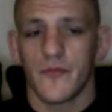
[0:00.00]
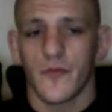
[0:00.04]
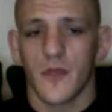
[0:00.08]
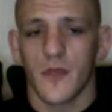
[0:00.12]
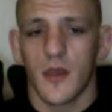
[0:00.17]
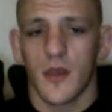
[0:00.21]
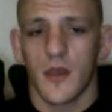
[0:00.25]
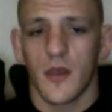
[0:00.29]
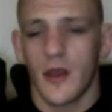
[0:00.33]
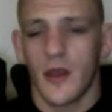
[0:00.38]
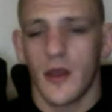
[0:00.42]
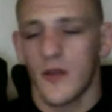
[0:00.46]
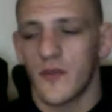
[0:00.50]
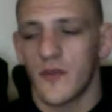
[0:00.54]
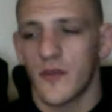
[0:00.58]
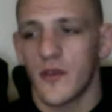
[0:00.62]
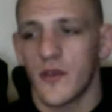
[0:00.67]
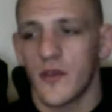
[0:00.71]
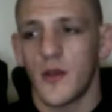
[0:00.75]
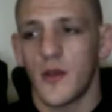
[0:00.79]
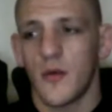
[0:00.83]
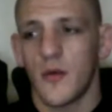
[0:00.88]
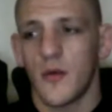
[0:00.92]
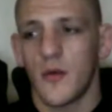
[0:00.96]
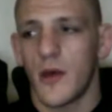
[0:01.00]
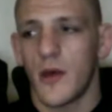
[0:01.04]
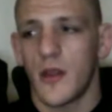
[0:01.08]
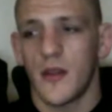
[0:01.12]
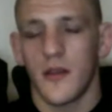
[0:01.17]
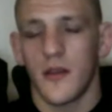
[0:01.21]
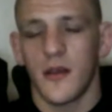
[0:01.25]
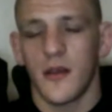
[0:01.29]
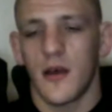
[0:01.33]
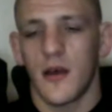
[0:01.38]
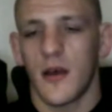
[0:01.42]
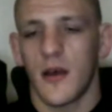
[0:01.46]
And I was like, "You know
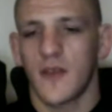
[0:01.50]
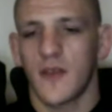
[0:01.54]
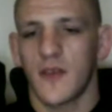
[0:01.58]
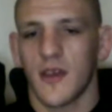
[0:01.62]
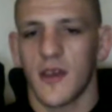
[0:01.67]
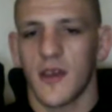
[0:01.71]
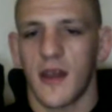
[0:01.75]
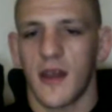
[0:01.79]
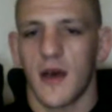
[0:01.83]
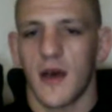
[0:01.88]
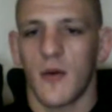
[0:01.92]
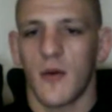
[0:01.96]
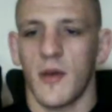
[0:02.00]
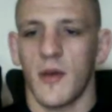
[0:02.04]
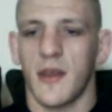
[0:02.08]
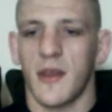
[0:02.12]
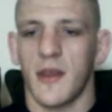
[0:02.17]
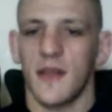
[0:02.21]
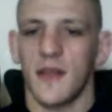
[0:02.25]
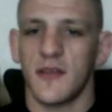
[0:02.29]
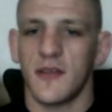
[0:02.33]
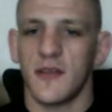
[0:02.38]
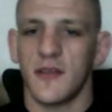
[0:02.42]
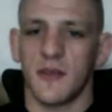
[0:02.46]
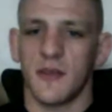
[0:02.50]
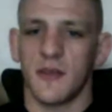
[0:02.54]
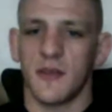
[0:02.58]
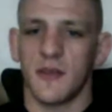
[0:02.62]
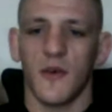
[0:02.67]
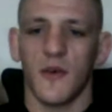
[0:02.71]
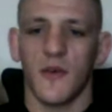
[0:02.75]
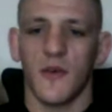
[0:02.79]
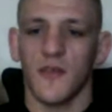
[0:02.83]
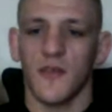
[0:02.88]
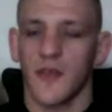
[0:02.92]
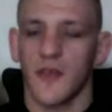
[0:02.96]
what? I'll check it out. Why not? It's
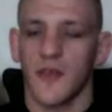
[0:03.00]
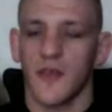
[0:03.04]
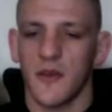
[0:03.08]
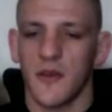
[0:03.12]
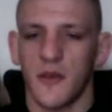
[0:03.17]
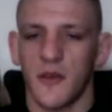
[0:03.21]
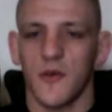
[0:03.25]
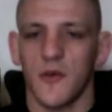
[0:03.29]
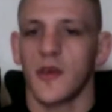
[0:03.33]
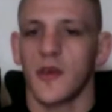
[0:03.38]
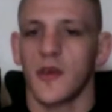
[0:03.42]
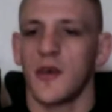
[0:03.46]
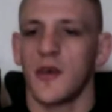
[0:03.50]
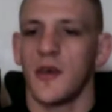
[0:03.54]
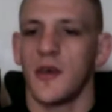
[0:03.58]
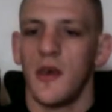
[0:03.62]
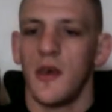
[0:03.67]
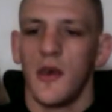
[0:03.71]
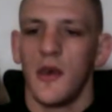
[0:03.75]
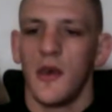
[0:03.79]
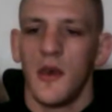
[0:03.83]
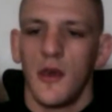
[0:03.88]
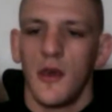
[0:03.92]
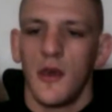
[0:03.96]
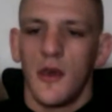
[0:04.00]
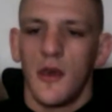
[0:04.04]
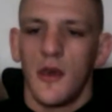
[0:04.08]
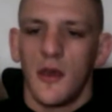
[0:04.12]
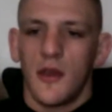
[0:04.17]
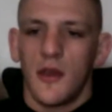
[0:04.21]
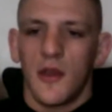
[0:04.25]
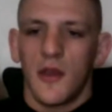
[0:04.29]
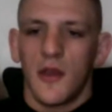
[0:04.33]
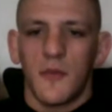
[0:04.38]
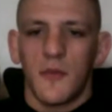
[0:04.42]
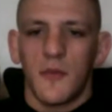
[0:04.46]
something I always like doing.
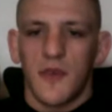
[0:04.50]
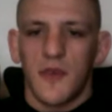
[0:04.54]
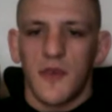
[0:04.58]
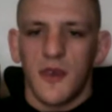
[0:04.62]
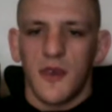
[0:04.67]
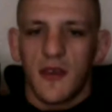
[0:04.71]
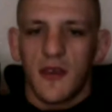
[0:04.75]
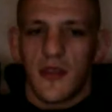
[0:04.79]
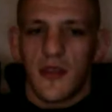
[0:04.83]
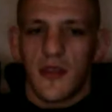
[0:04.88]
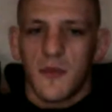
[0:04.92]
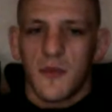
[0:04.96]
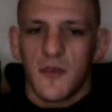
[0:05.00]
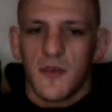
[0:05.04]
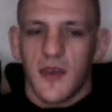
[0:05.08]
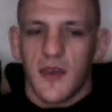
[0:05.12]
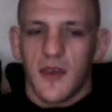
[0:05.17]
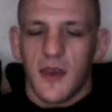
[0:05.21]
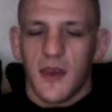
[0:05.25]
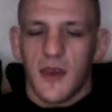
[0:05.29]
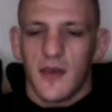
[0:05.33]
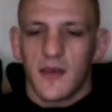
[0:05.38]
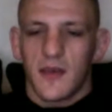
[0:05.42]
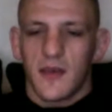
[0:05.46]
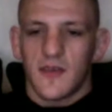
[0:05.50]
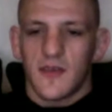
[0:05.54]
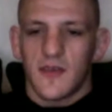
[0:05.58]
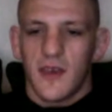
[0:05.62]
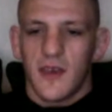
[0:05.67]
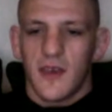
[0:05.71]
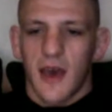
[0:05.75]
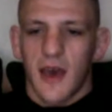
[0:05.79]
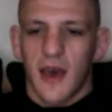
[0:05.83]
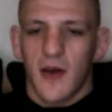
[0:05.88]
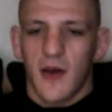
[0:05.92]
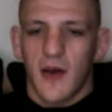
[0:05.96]
Let me
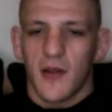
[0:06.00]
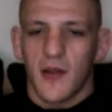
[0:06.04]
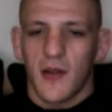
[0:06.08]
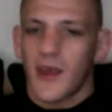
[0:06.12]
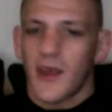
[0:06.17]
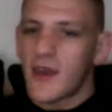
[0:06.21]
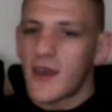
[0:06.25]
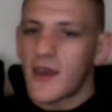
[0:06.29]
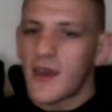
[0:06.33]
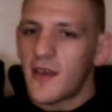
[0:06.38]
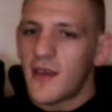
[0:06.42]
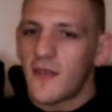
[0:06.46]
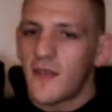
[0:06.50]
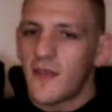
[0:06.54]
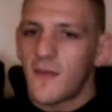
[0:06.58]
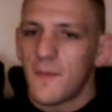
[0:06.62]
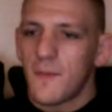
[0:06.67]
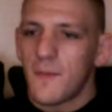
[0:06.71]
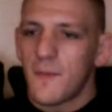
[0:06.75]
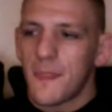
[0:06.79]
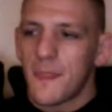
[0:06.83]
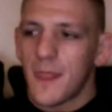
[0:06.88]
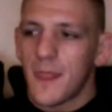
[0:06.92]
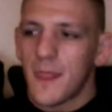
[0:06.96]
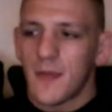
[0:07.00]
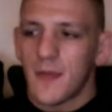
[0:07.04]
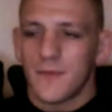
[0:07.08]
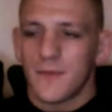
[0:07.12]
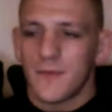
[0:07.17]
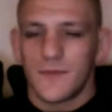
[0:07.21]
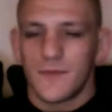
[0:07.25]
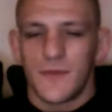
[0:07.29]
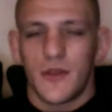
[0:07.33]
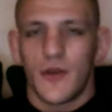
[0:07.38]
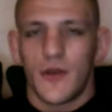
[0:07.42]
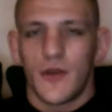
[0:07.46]
see how I like it."
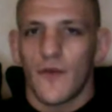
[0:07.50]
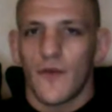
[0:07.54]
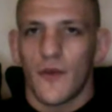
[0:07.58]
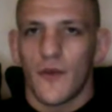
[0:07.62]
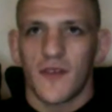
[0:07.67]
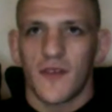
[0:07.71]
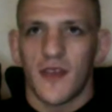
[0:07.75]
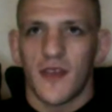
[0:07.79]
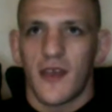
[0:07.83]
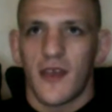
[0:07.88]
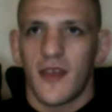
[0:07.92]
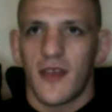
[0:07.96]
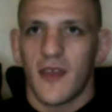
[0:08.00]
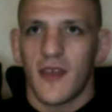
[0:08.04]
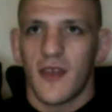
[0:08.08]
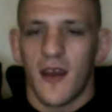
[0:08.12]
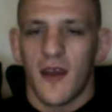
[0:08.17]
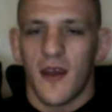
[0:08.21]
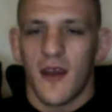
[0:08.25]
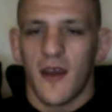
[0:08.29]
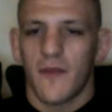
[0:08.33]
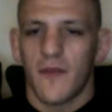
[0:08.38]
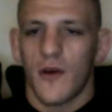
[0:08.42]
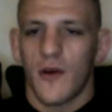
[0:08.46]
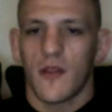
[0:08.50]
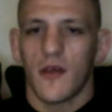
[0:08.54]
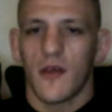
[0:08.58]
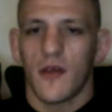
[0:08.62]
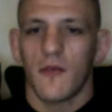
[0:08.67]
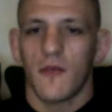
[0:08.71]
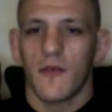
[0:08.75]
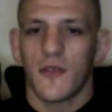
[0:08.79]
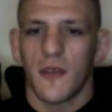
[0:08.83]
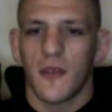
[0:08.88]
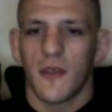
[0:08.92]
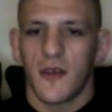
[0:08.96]
First day there, I fell in
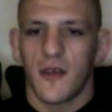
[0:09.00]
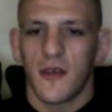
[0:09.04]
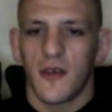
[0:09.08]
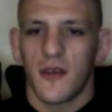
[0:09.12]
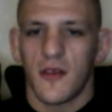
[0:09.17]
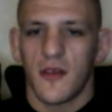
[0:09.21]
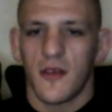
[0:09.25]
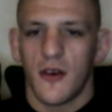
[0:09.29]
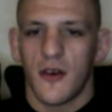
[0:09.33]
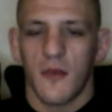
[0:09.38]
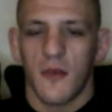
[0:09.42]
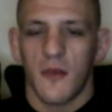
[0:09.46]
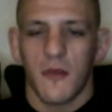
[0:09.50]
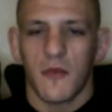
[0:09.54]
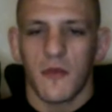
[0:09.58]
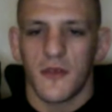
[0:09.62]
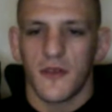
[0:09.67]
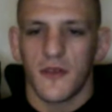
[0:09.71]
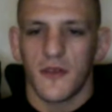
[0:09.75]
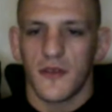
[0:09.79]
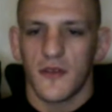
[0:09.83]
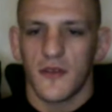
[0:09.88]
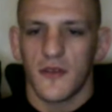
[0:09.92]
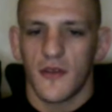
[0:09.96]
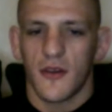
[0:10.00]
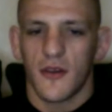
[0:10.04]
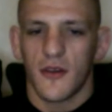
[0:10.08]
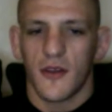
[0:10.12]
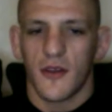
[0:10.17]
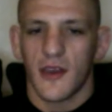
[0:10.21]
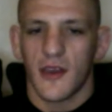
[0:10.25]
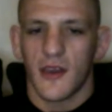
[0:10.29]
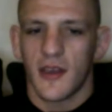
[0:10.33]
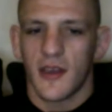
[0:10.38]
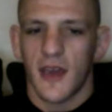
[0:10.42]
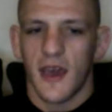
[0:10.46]
love with it. I remember learning
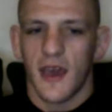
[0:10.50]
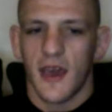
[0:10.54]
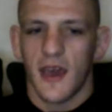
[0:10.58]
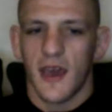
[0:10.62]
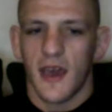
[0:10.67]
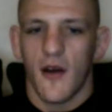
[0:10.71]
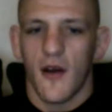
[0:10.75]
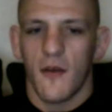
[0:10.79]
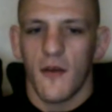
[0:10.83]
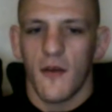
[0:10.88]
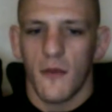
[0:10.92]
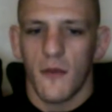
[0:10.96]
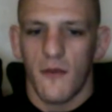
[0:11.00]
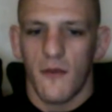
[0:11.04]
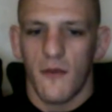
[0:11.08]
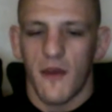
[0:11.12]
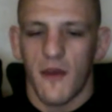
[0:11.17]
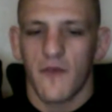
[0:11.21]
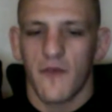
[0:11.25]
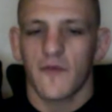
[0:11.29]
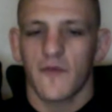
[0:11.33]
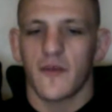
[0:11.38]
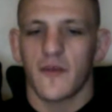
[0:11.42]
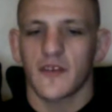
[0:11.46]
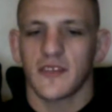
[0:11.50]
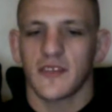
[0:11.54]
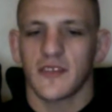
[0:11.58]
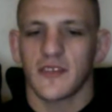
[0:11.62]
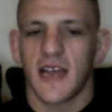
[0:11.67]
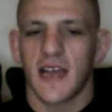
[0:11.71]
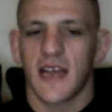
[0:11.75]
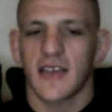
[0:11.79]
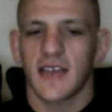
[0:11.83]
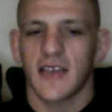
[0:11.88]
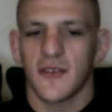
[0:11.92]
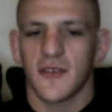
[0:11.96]
my very first
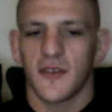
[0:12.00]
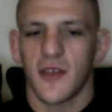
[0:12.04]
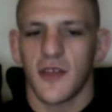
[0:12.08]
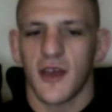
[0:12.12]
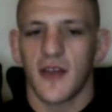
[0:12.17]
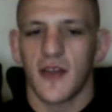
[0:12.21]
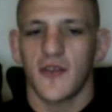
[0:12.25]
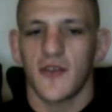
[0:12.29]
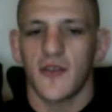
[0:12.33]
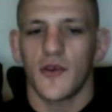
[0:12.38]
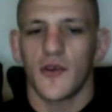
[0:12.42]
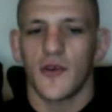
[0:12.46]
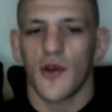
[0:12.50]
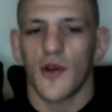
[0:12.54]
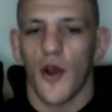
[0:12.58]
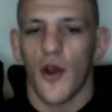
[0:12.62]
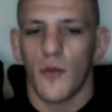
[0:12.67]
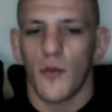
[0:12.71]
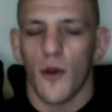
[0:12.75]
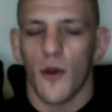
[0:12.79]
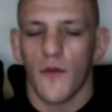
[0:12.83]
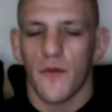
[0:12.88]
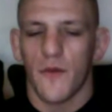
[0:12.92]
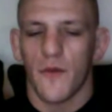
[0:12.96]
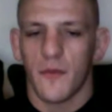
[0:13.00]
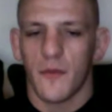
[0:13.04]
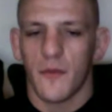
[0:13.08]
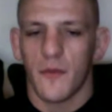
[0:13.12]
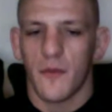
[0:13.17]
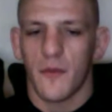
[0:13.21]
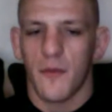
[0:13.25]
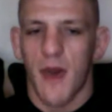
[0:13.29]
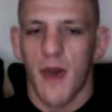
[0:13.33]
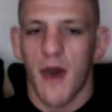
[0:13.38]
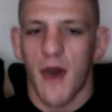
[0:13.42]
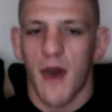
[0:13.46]
class, learning how to do an armbar from
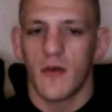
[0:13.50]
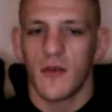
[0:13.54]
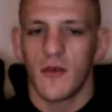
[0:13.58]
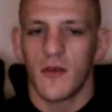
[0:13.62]
the mount.